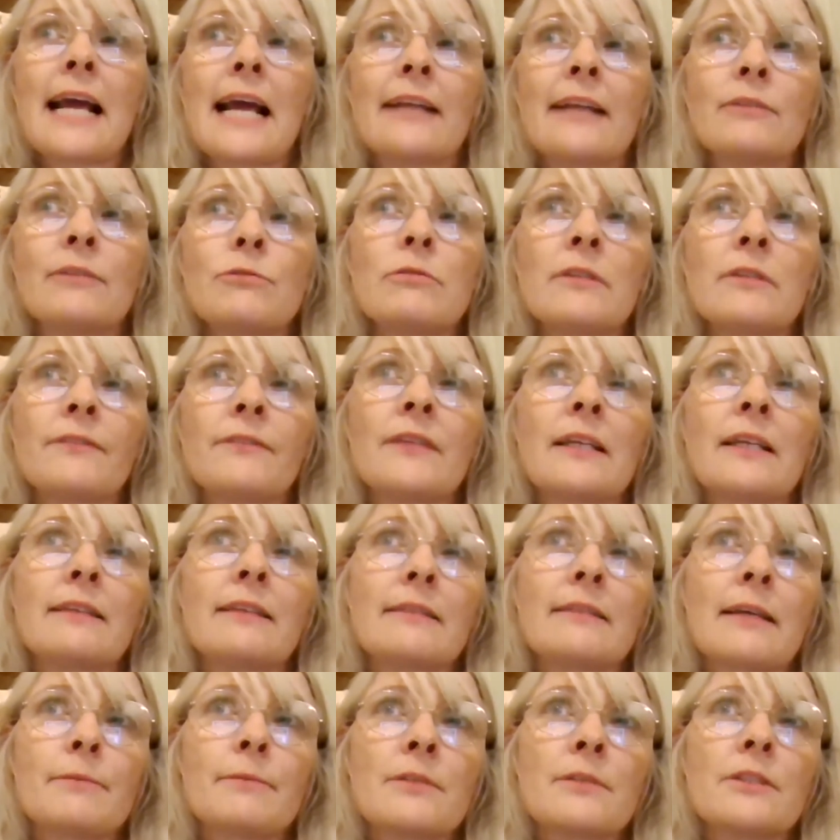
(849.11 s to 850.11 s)
And all of
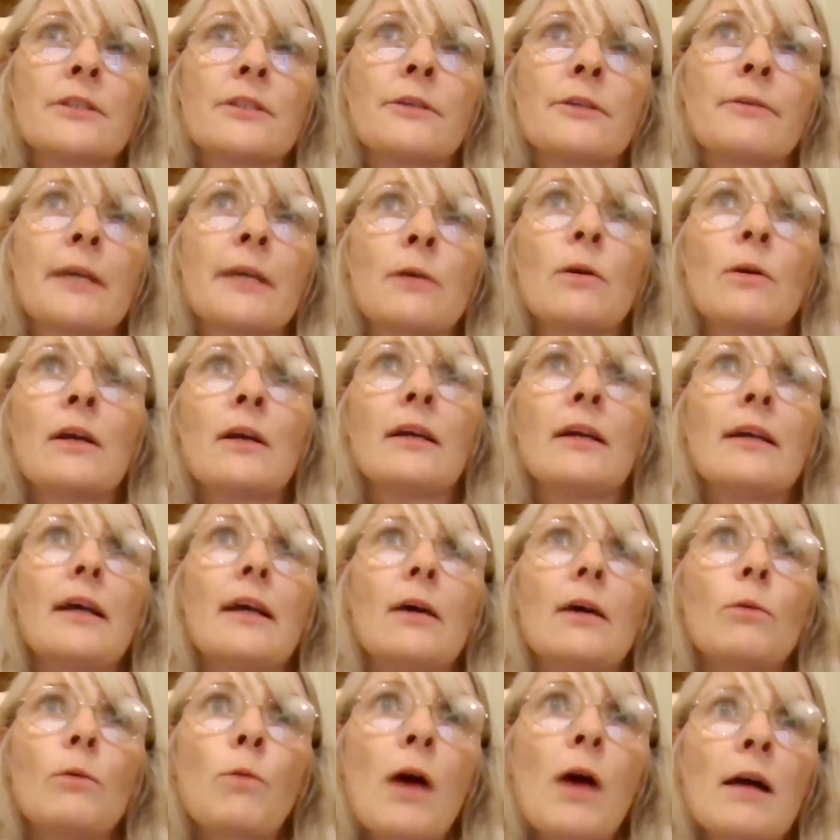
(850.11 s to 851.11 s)
this I was doing
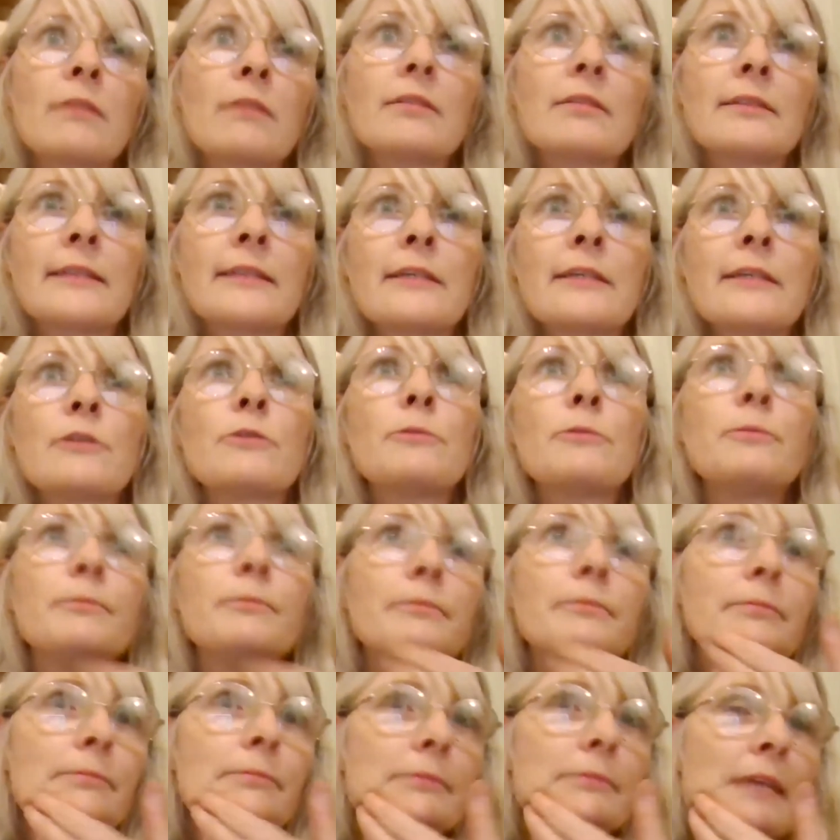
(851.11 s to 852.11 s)
while
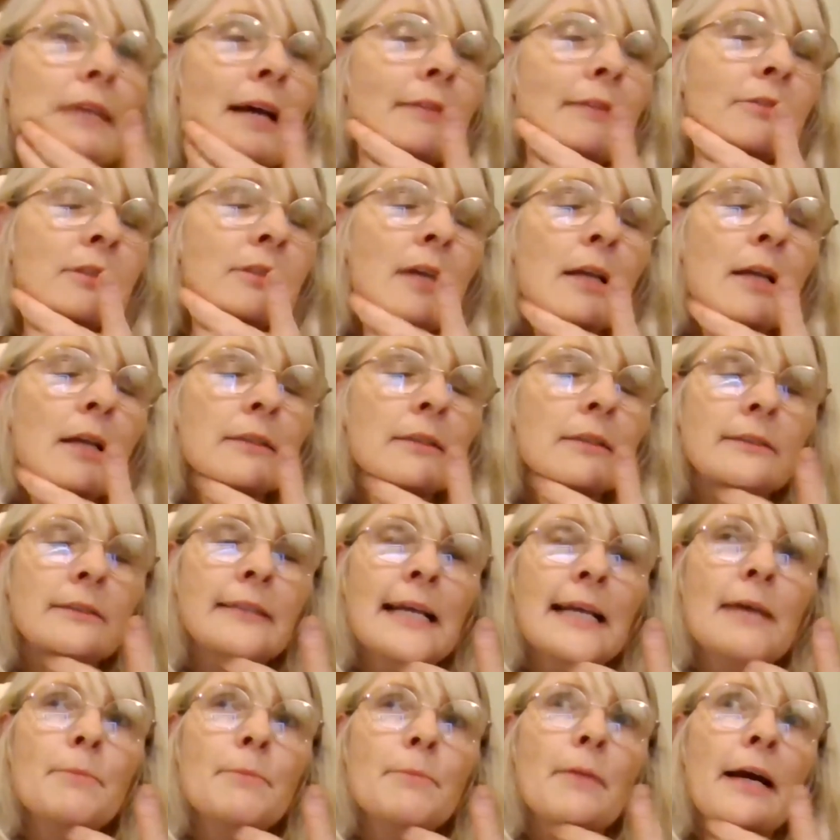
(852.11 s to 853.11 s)
I was cutting
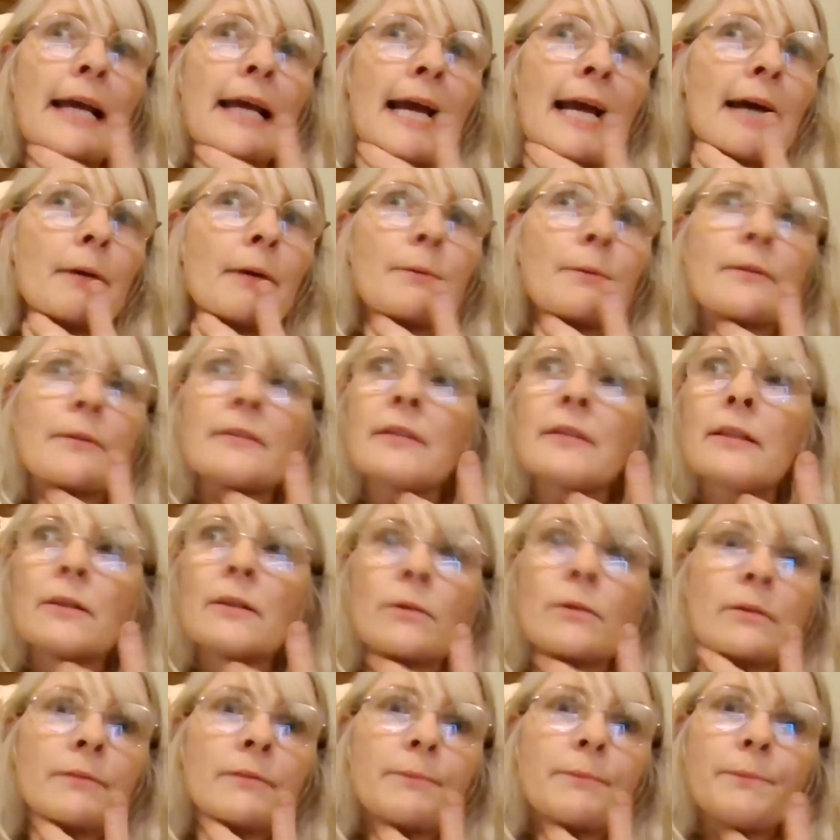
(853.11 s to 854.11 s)
down my hours
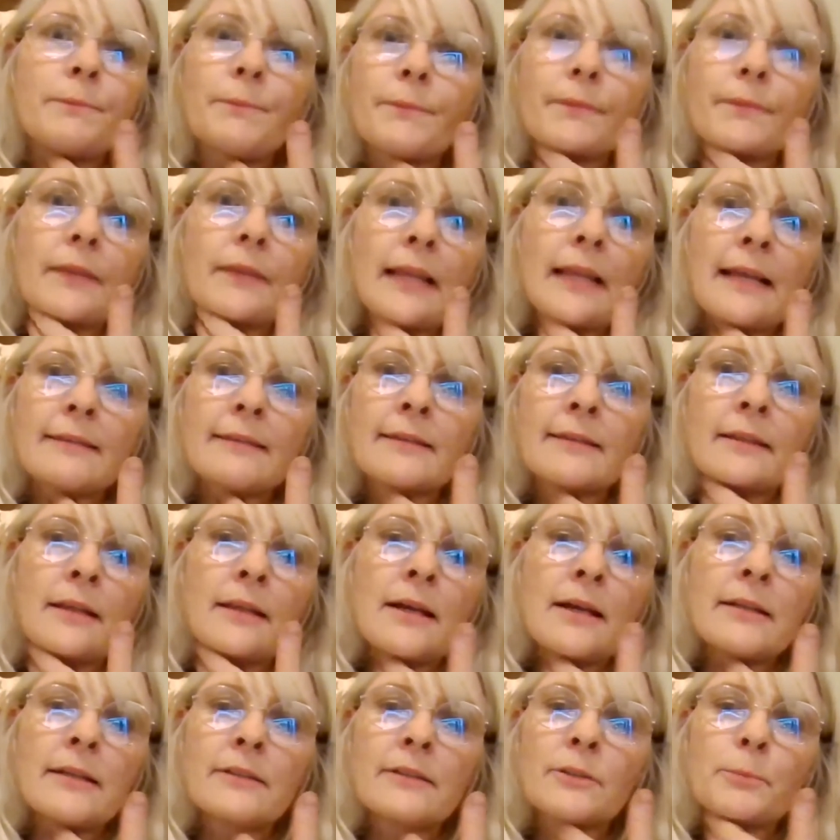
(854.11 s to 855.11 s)
as a
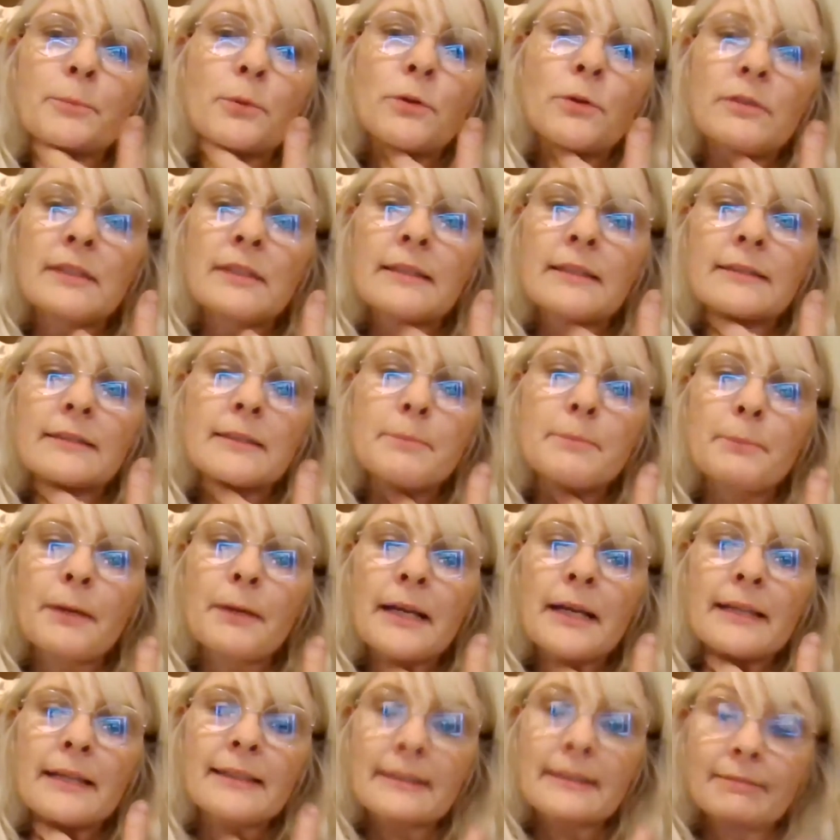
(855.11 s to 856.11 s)
learning support assistant,
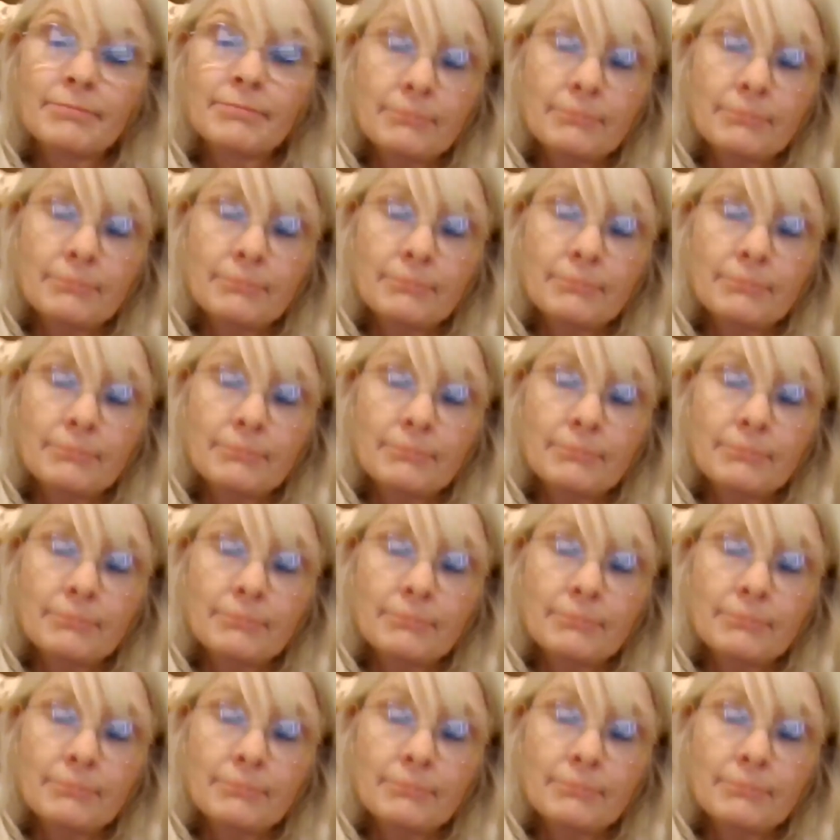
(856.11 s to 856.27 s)
but